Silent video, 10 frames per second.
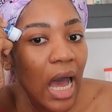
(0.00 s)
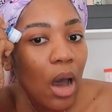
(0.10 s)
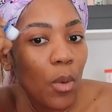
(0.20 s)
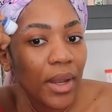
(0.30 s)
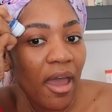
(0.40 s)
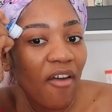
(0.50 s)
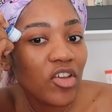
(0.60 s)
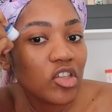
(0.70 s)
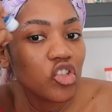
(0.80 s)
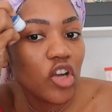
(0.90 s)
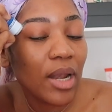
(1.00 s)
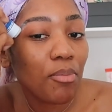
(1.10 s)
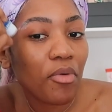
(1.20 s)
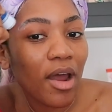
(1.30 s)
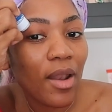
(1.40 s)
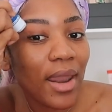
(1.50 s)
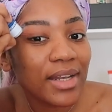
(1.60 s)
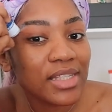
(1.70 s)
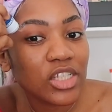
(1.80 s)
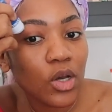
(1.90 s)
I want to have a straight brow
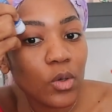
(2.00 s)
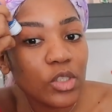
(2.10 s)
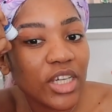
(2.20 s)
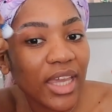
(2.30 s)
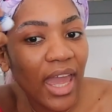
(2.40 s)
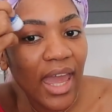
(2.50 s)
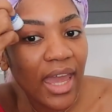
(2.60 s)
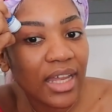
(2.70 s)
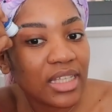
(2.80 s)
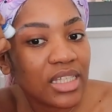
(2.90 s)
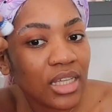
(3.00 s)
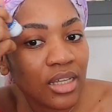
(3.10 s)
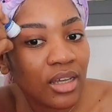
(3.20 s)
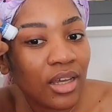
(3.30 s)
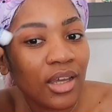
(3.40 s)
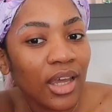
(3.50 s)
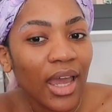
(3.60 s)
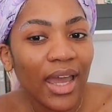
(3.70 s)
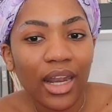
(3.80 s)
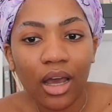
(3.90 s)
like Doja Cat.
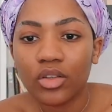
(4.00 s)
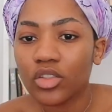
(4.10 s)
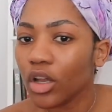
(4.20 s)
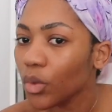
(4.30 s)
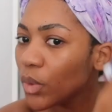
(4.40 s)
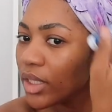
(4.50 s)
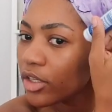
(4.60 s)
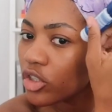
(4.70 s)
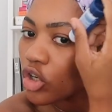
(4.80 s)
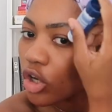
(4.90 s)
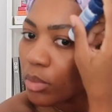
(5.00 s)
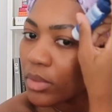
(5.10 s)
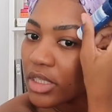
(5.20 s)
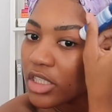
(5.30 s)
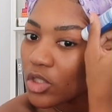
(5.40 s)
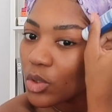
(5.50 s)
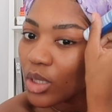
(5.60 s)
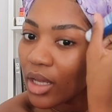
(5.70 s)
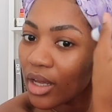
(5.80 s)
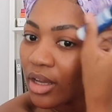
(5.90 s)
And I was not willing to commit to
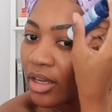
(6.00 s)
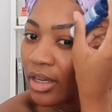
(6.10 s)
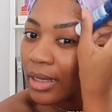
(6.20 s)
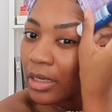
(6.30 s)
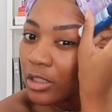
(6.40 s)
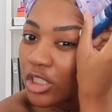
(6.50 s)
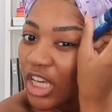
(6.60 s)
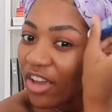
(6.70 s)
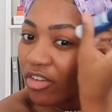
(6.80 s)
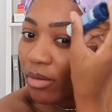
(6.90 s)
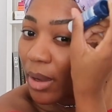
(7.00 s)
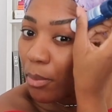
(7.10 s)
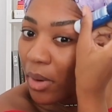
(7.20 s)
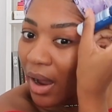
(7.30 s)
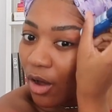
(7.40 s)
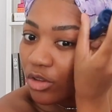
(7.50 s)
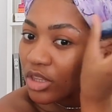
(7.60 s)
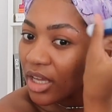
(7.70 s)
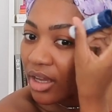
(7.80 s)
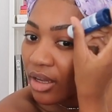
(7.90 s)
the shaving my brow
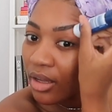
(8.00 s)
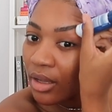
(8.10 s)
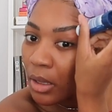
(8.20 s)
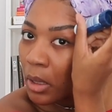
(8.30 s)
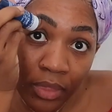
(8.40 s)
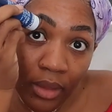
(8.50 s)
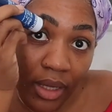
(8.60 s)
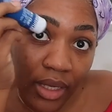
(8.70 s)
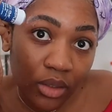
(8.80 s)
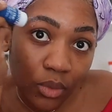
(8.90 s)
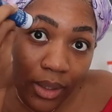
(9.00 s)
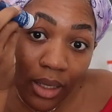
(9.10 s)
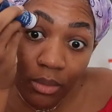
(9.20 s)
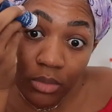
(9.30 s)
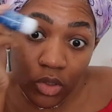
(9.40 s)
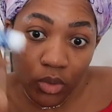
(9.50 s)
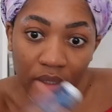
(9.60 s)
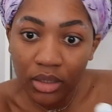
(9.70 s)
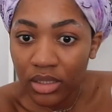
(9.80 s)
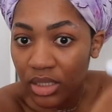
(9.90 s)
thing. And the way I'm
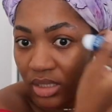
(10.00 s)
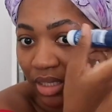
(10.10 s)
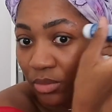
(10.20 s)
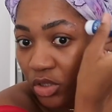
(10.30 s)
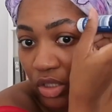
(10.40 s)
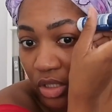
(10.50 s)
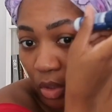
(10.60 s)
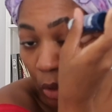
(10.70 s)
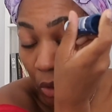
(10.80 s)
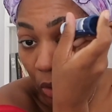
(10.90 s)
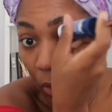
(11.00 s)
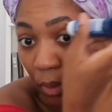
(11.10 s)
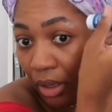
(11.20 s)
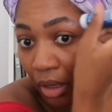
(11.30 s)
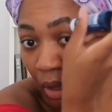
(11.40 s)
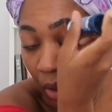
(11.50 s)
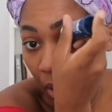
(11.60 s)
doing this is I'm just going